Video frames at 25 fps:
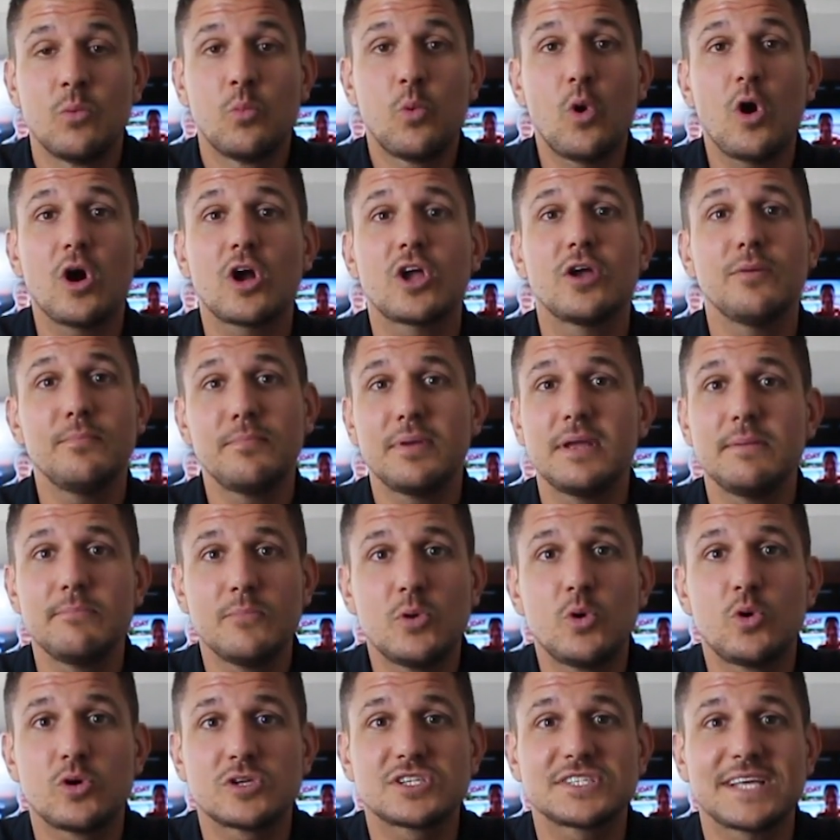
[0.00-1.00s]
What can be
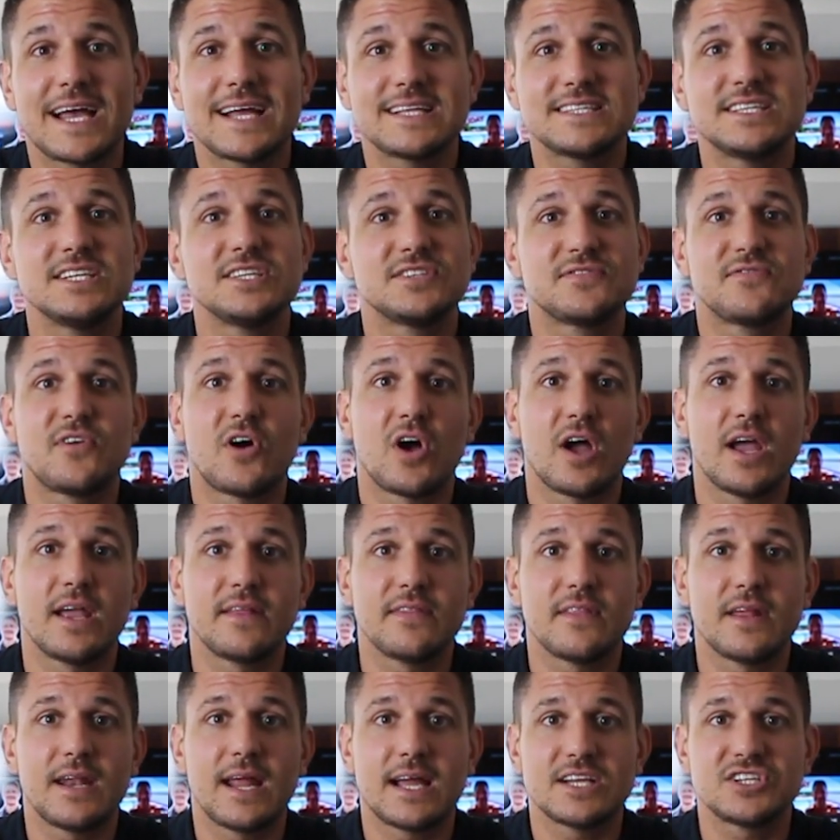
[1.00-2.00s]
more
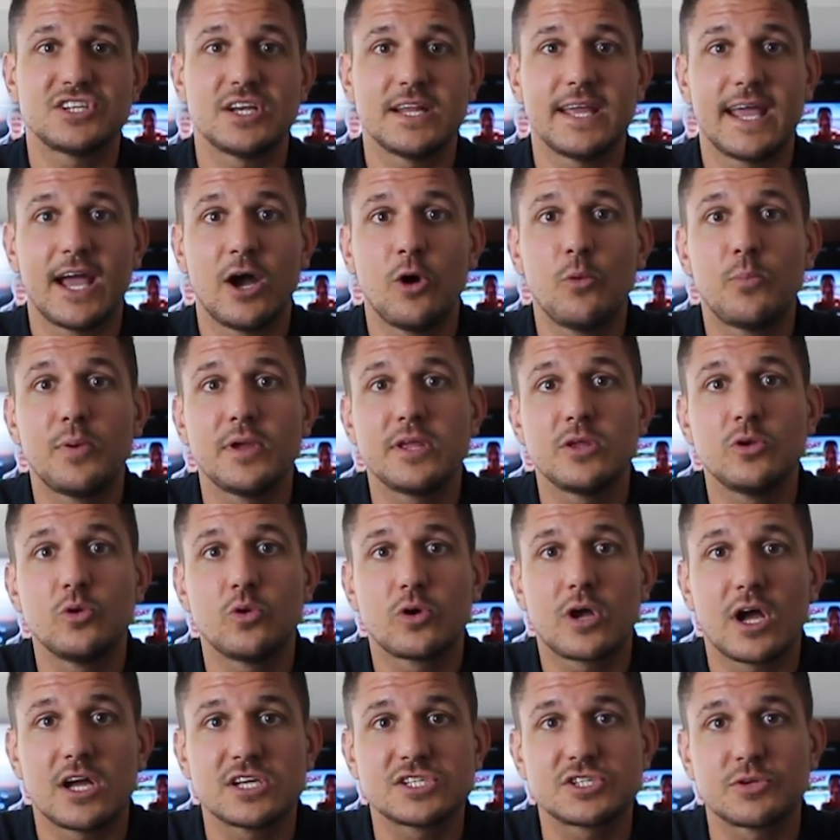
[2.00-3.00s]
satisfying than actually helping
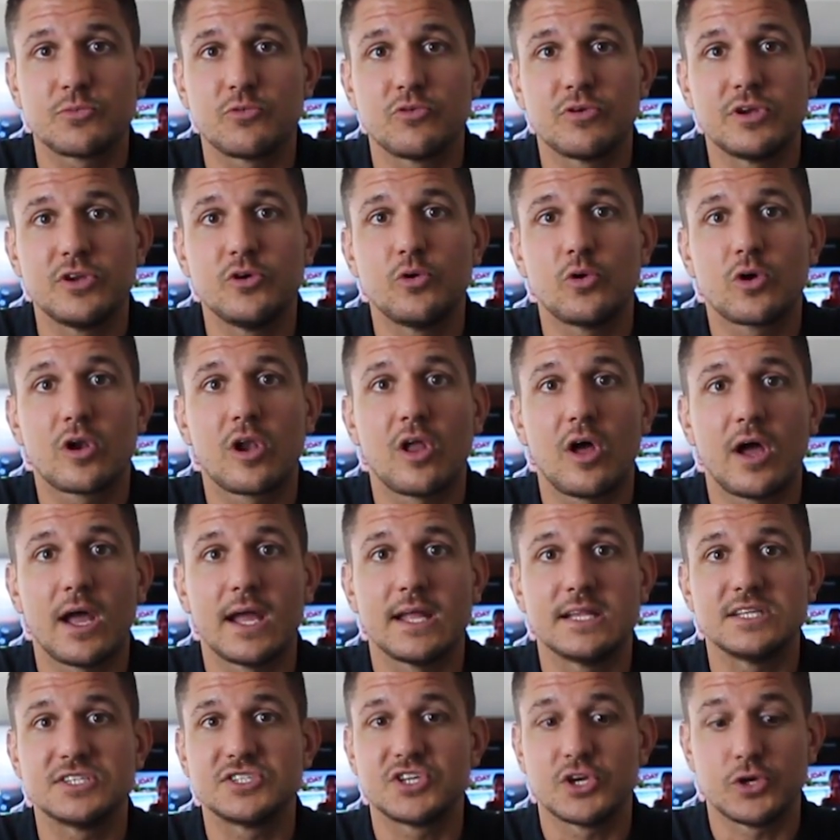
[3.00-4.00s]
your customer and your
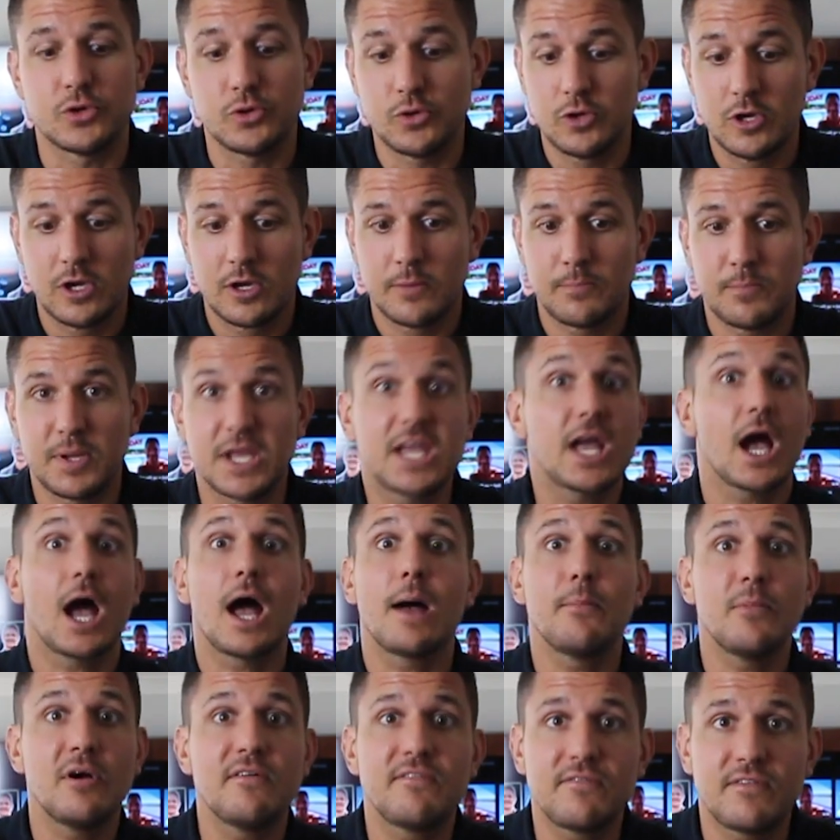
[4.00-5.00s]
client to
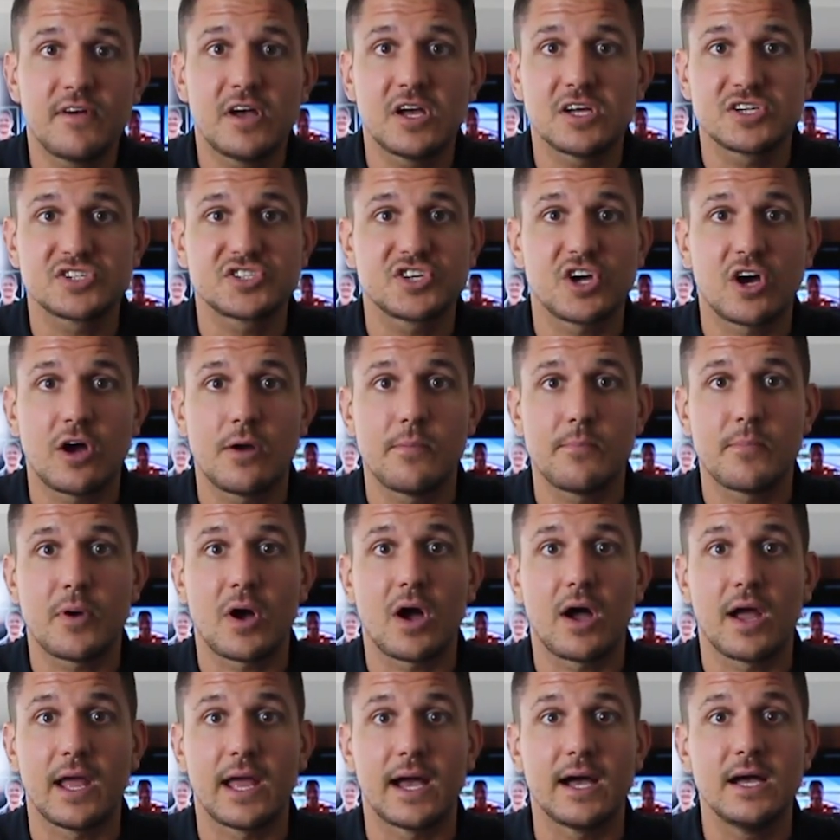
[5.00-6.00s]
become a first-time
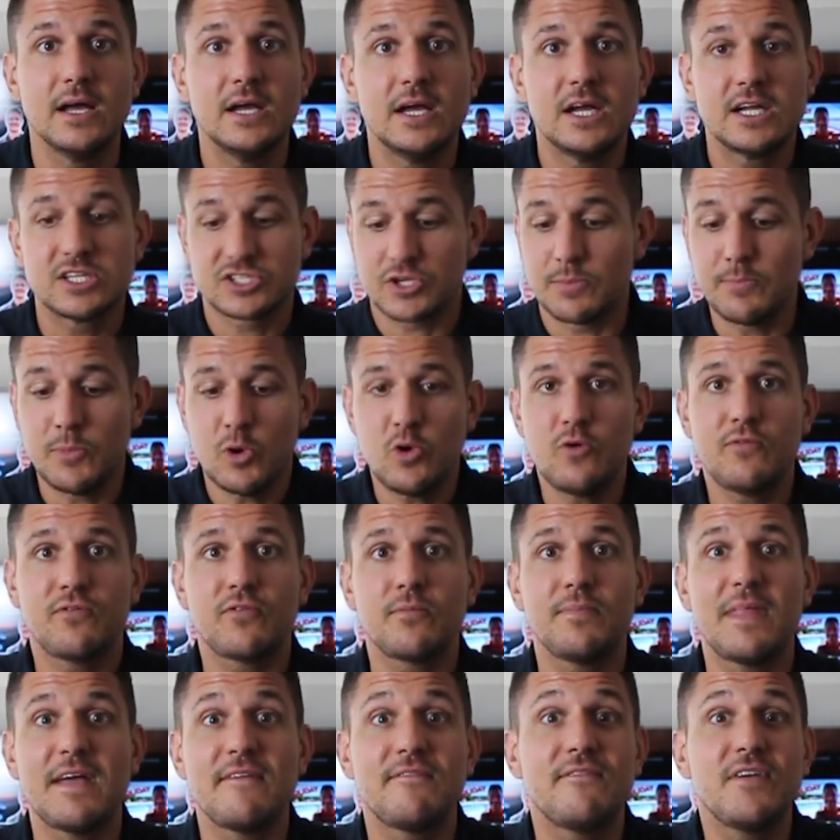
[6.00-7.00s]
buyer, to move
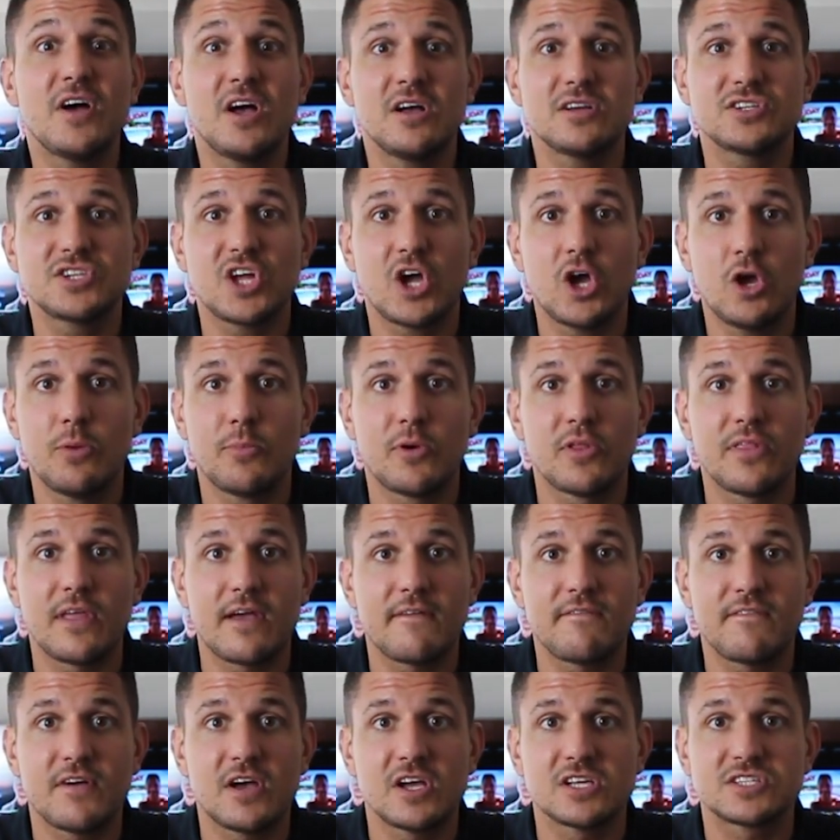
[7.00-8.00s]
from their first home on
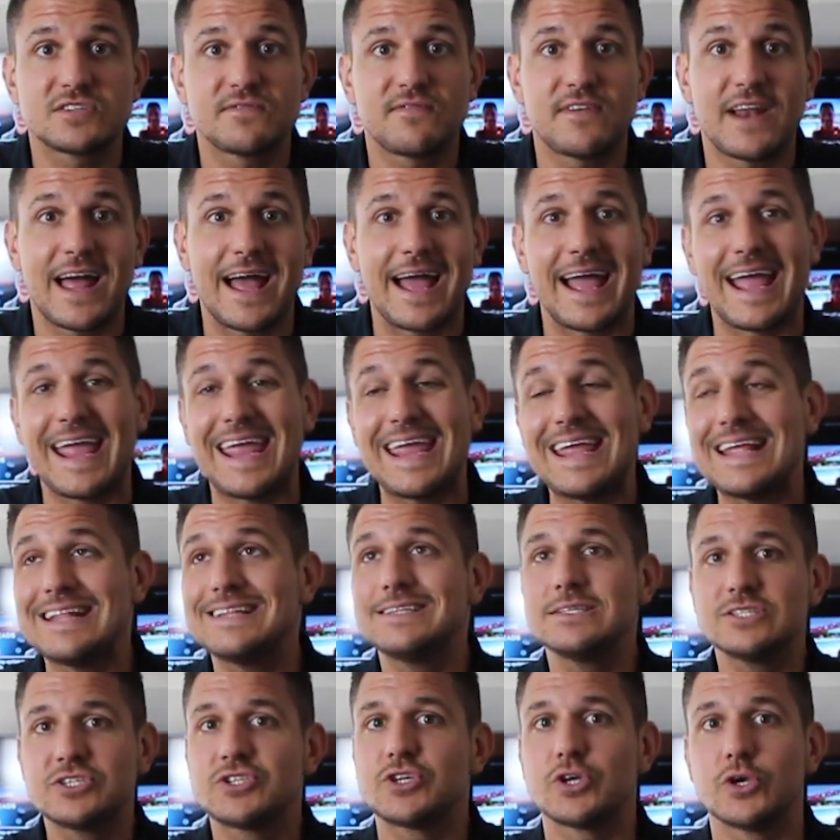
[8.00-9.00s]
their first flat
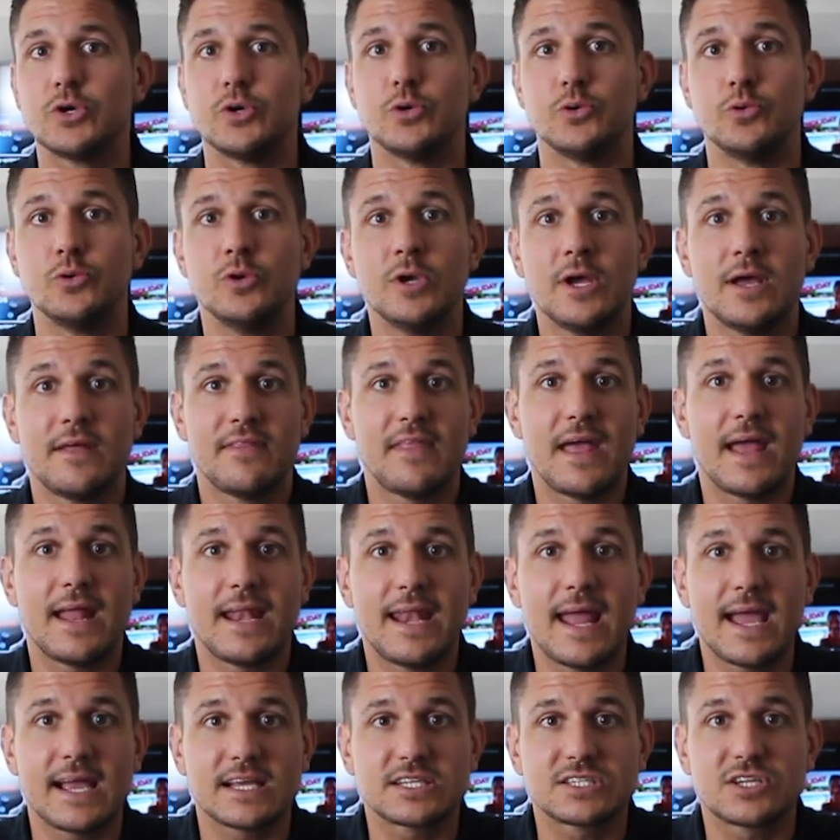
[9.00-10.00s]
into their
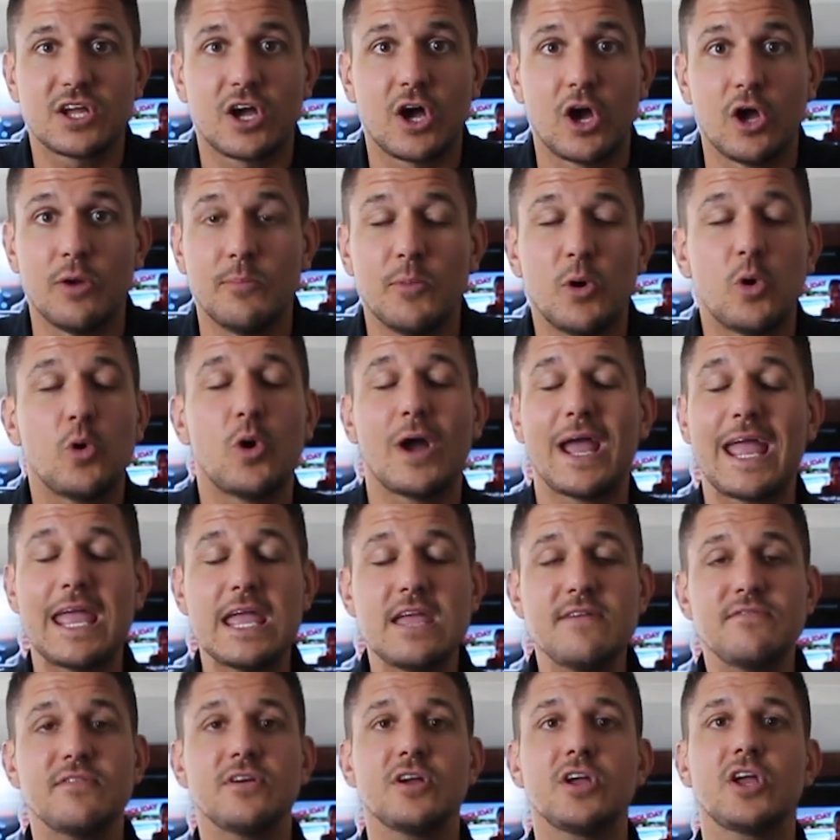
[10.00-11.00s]
next home, or
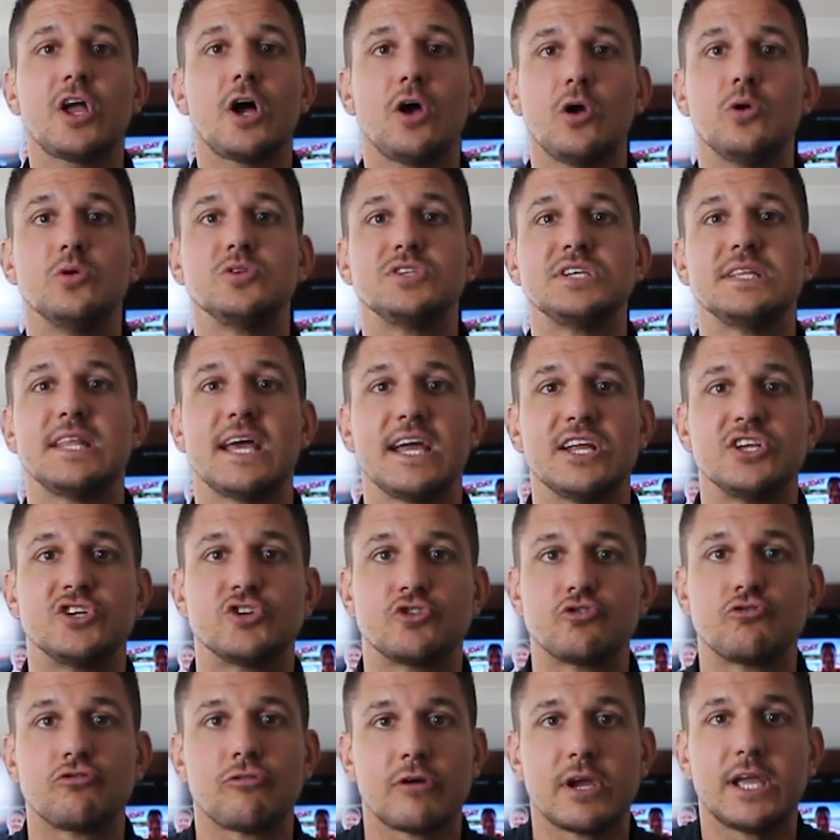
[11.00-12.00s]
even go to their
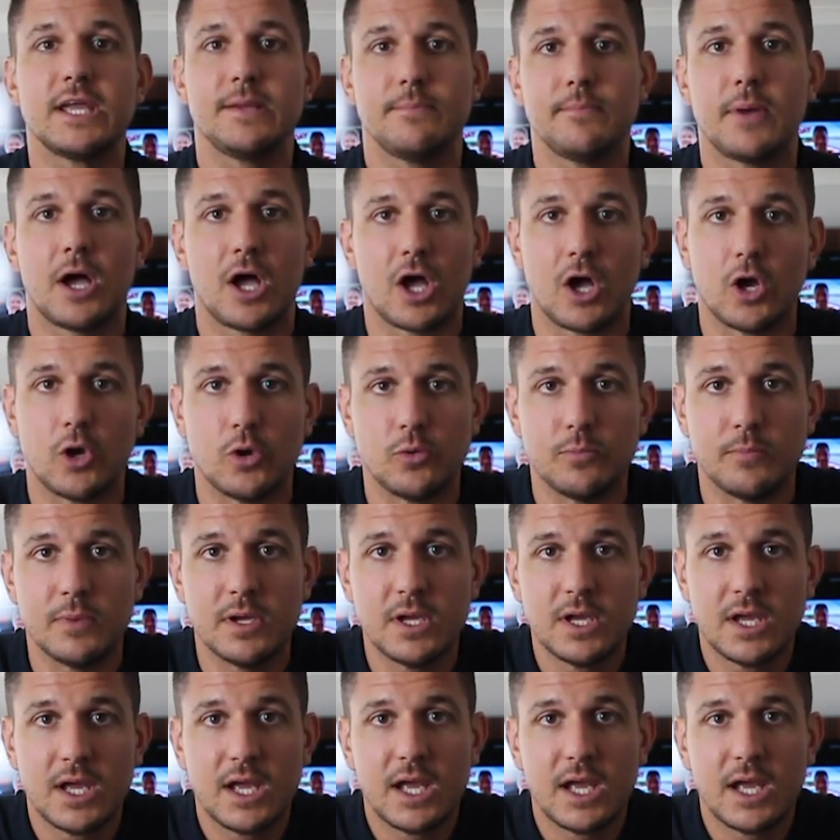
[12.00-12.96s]
dream home?